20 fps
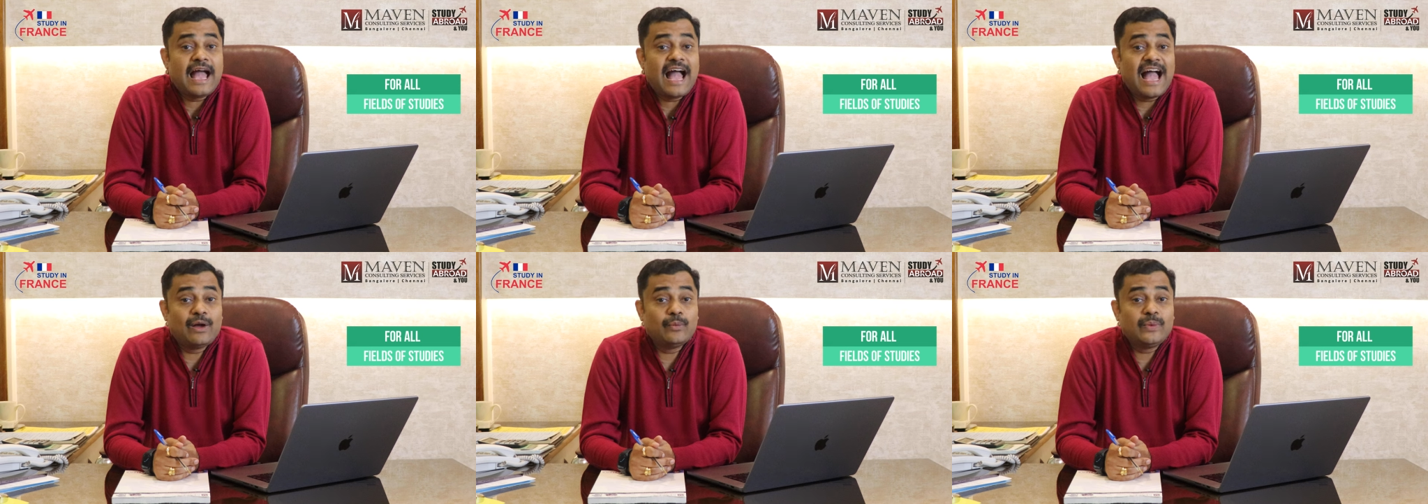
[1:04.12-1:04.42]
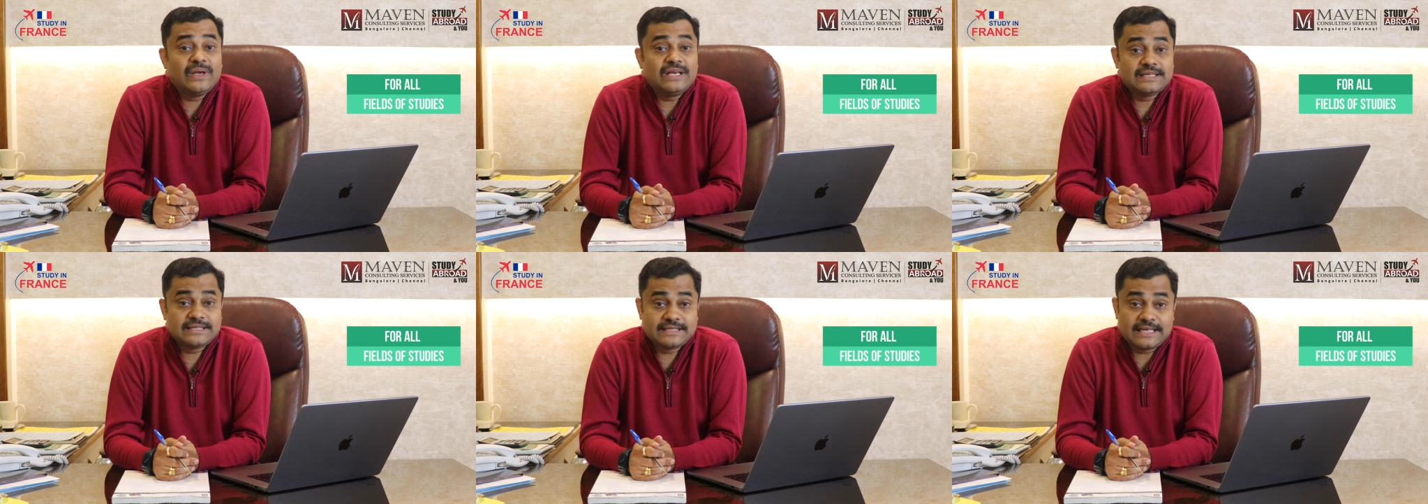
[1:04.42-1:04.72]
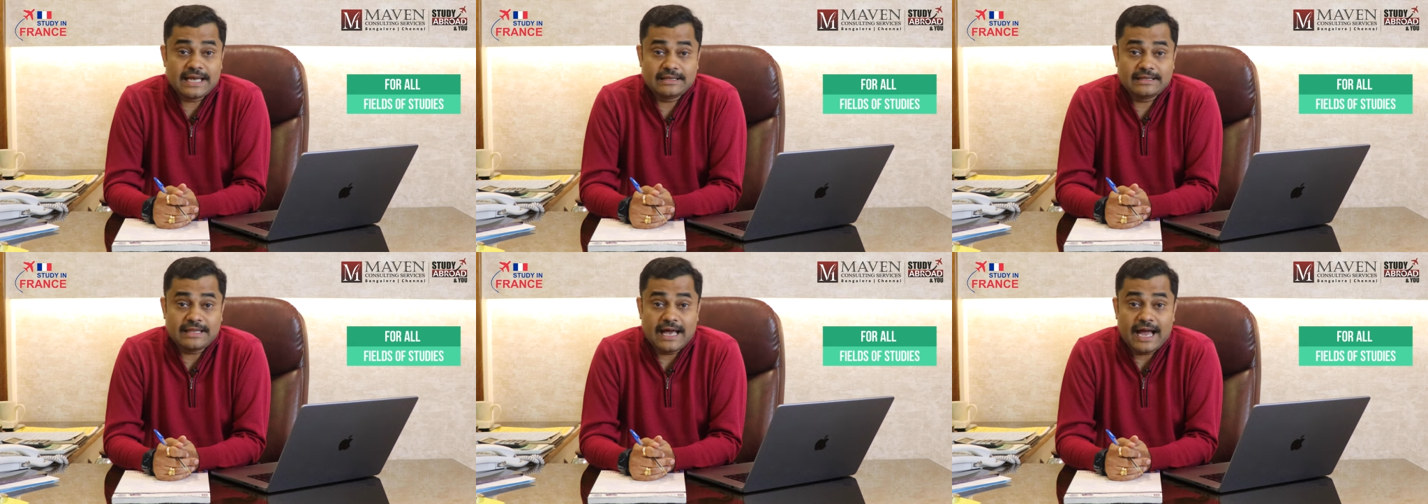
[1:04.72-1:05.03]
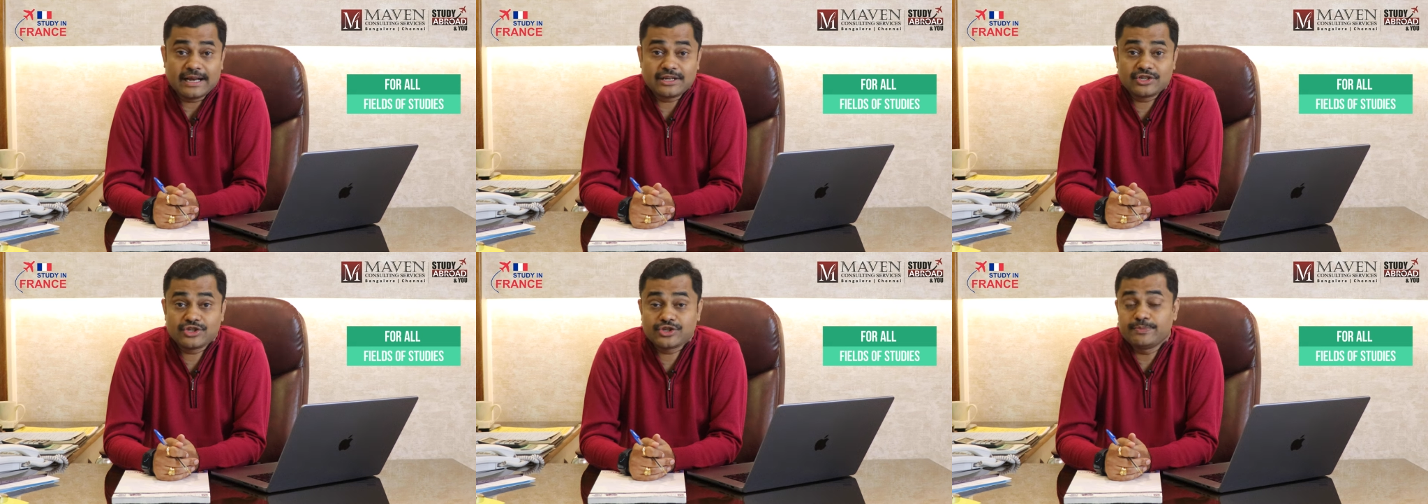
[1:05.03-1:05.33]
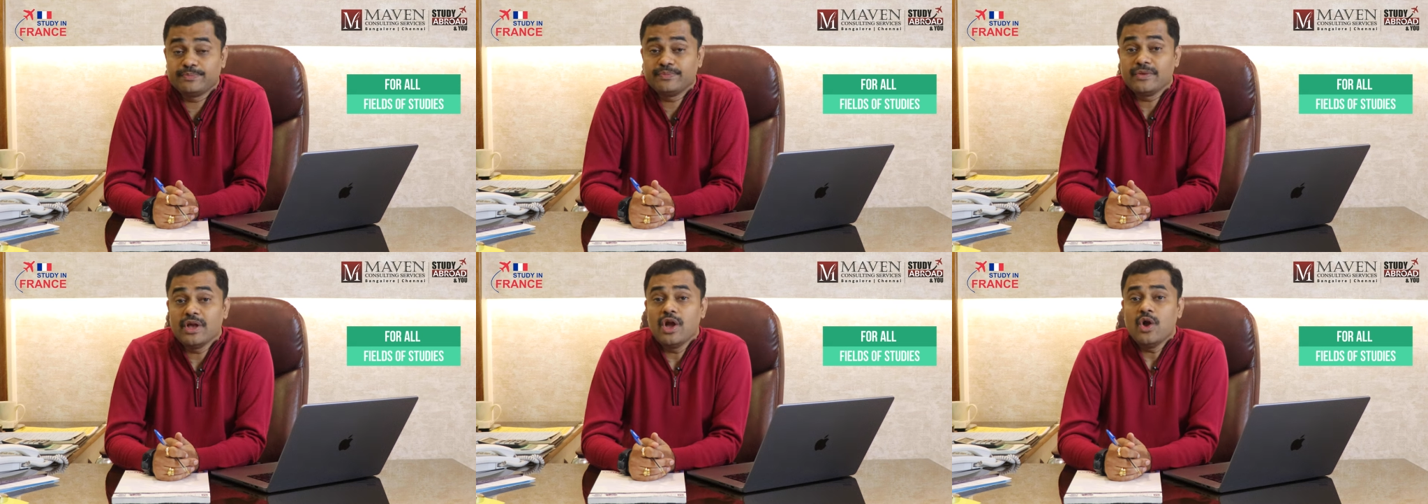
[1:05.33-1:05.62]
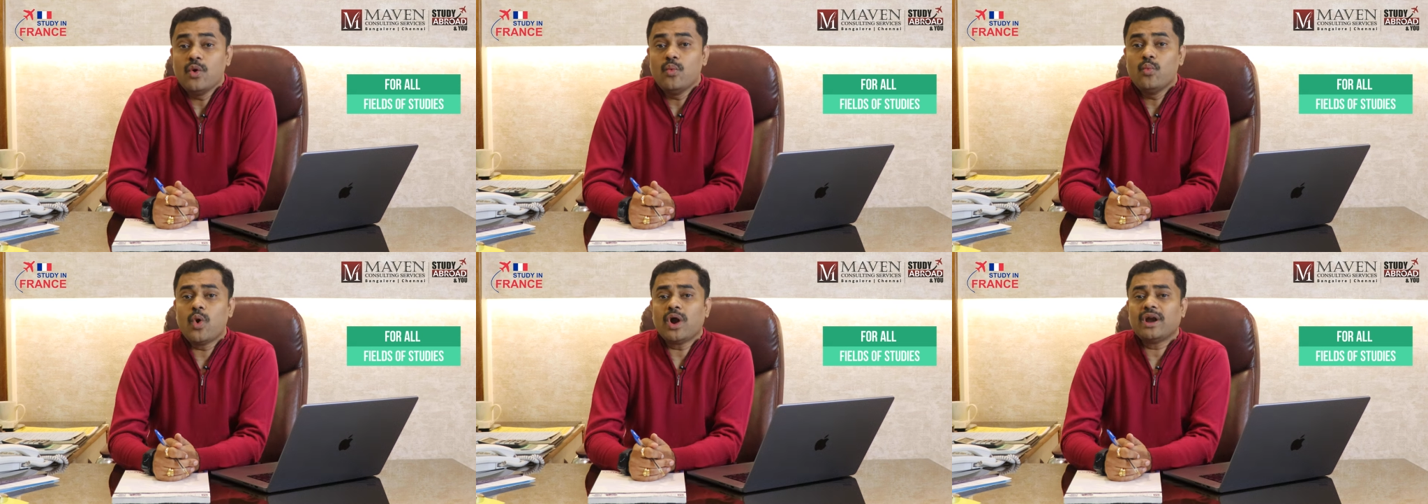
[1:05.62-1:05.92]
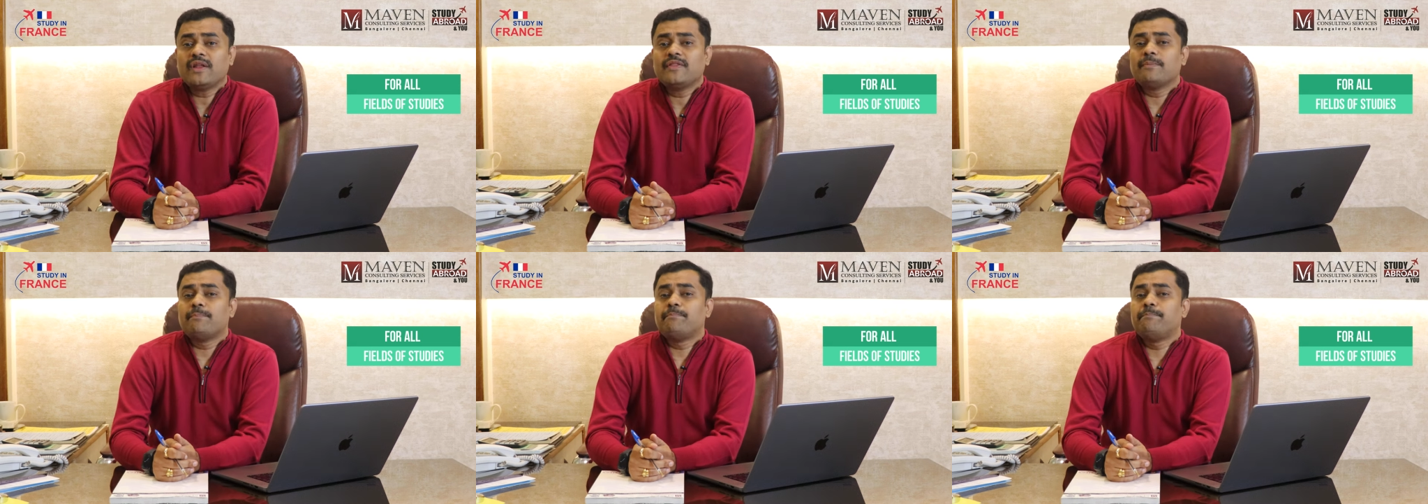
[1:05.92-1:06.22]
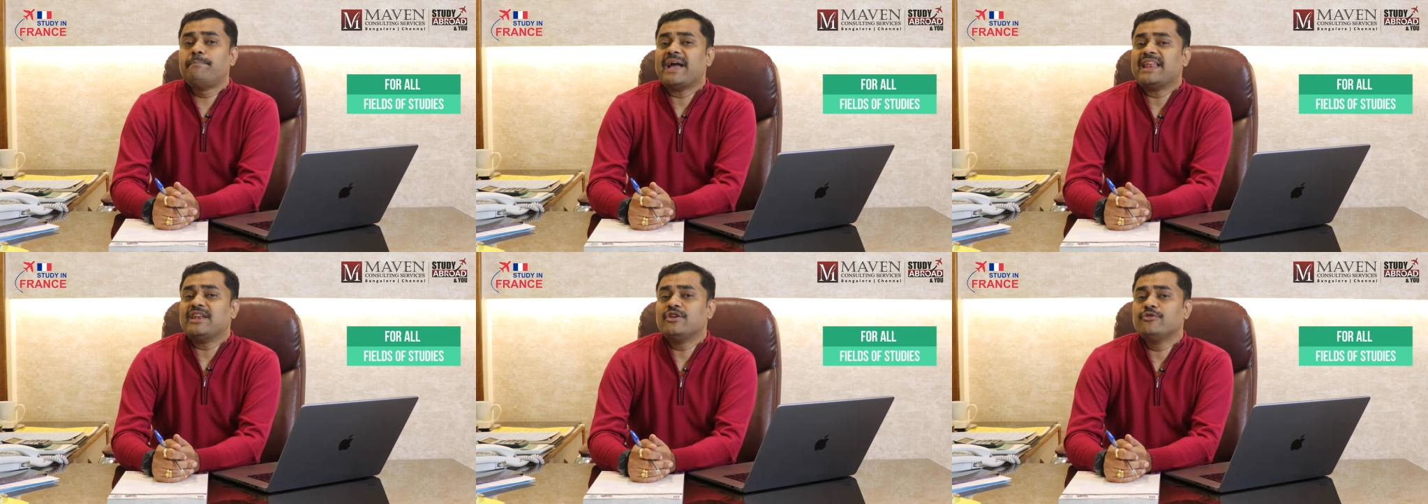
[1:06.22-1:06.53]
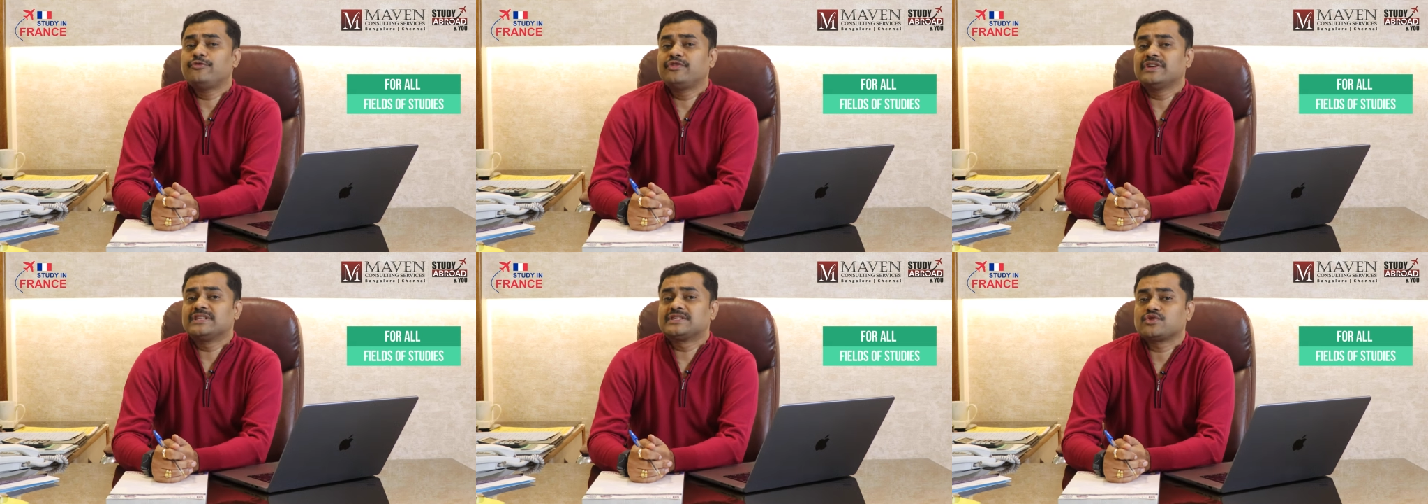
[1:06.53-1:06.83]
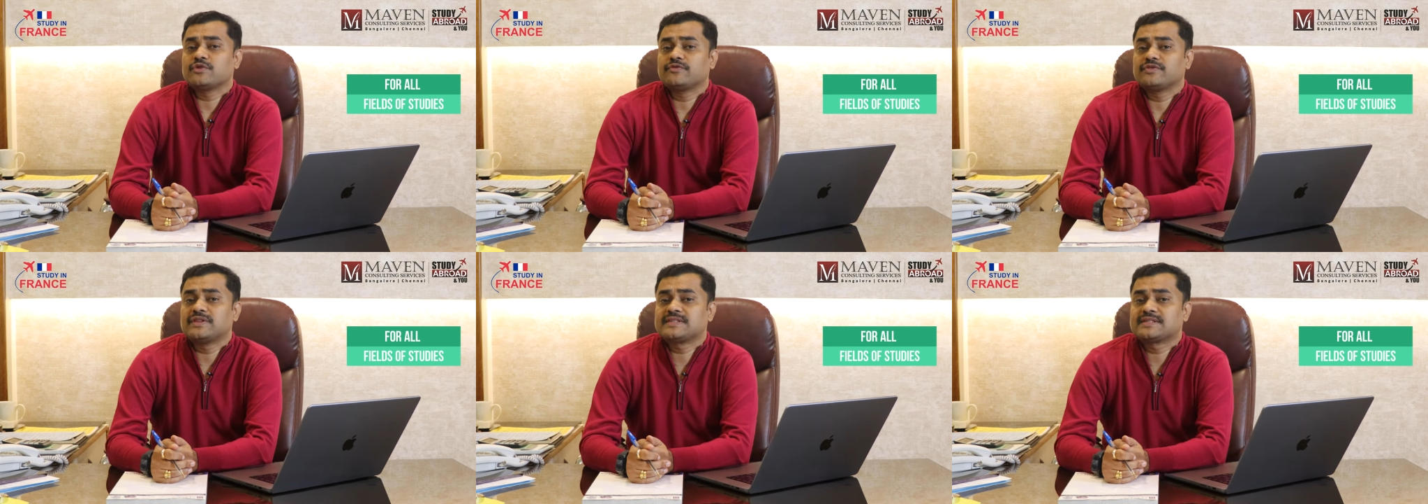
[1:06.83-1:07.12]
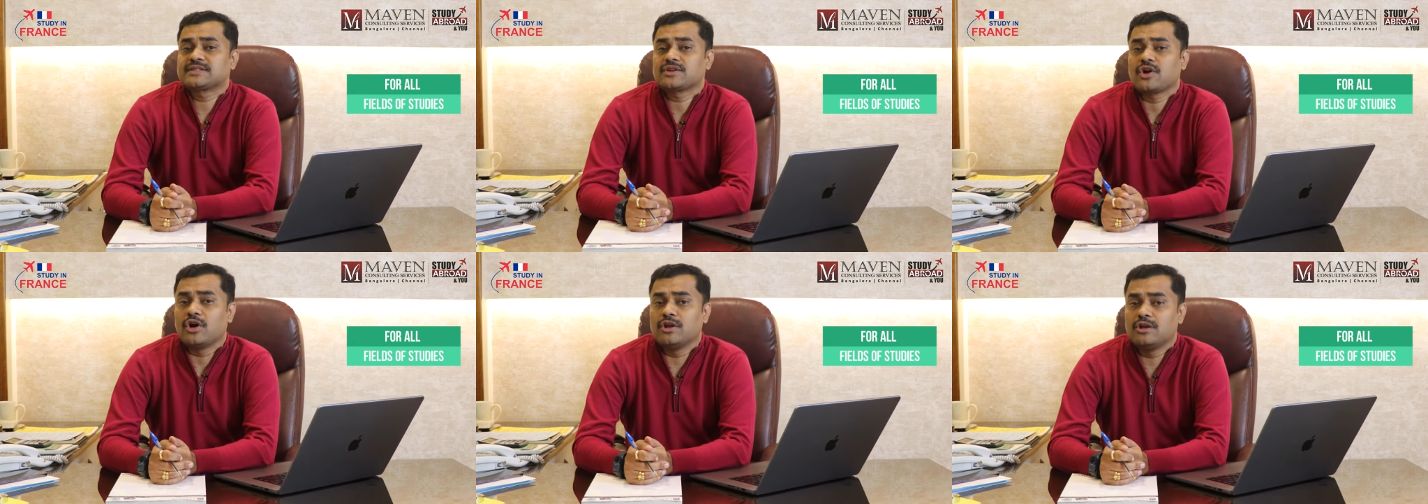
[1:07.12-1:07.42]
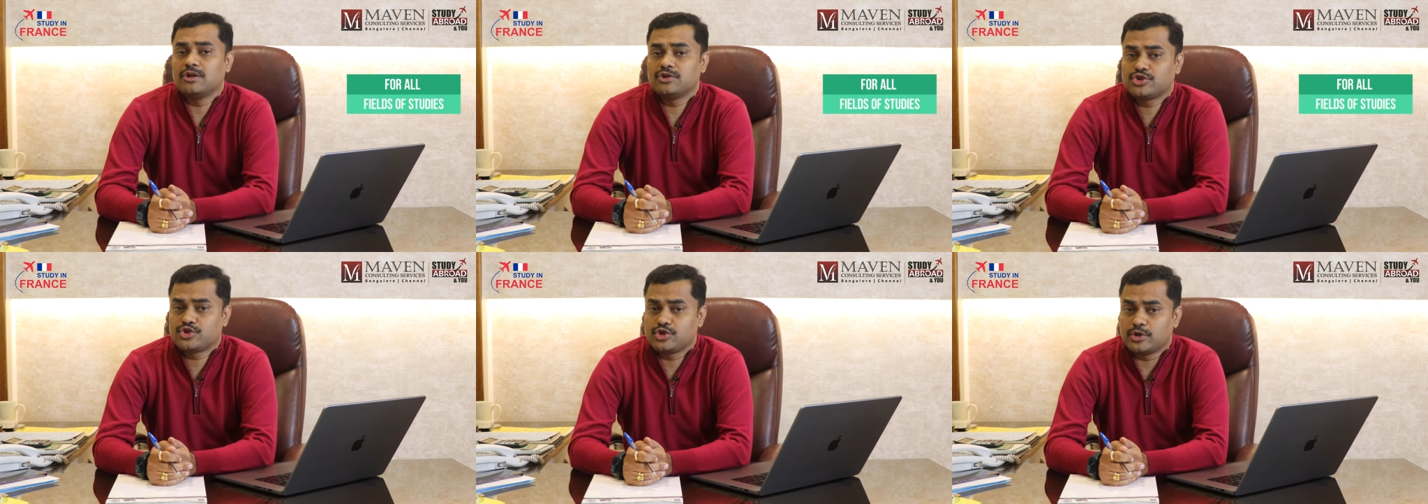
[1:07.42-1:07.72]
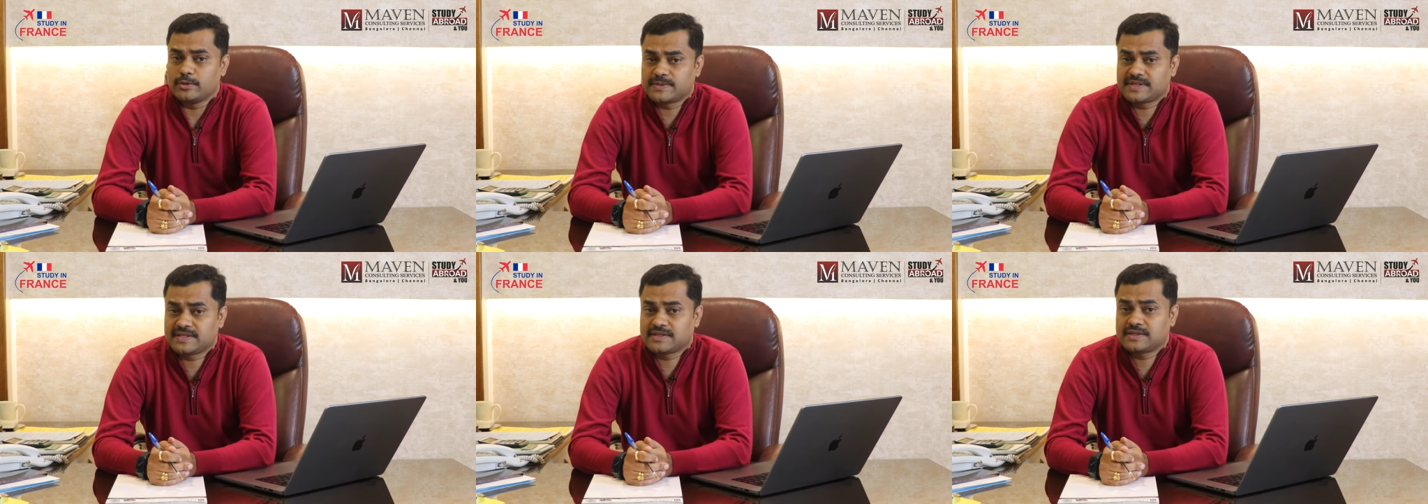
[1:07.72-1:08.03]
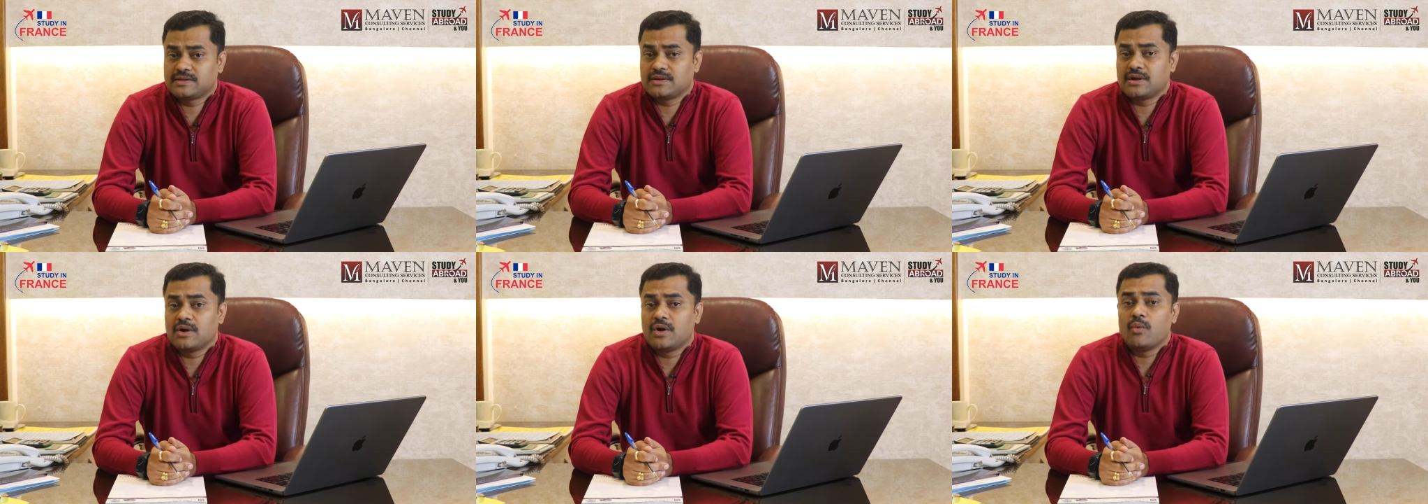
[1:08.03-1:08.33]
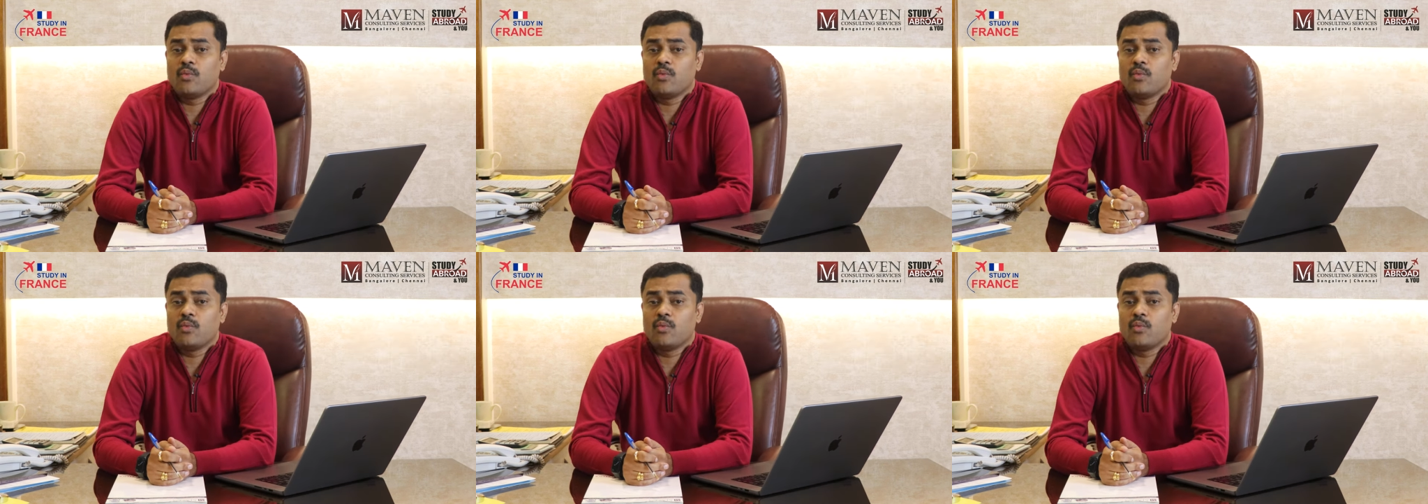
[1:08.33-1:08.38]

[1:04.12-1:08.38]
Having said that, what are the benefits of the scholarships?